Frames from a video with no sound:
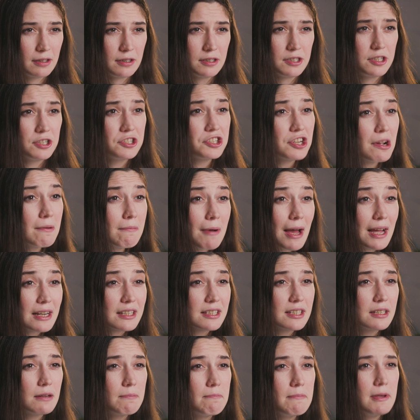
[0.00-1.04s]
To jump back
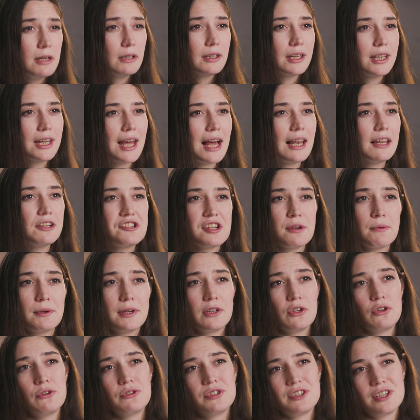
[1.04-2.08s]
to the milk analogy we
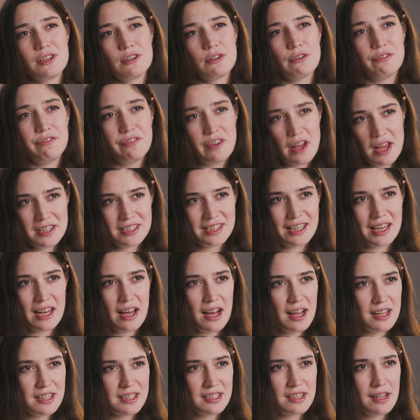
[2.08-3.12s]
used in your first
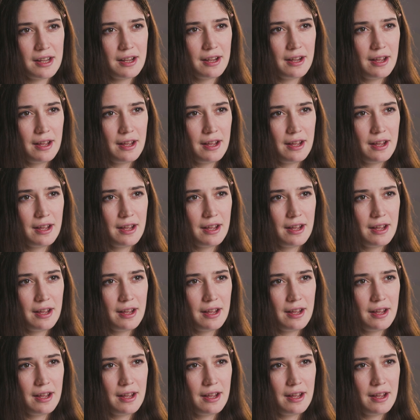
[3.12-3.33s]
class,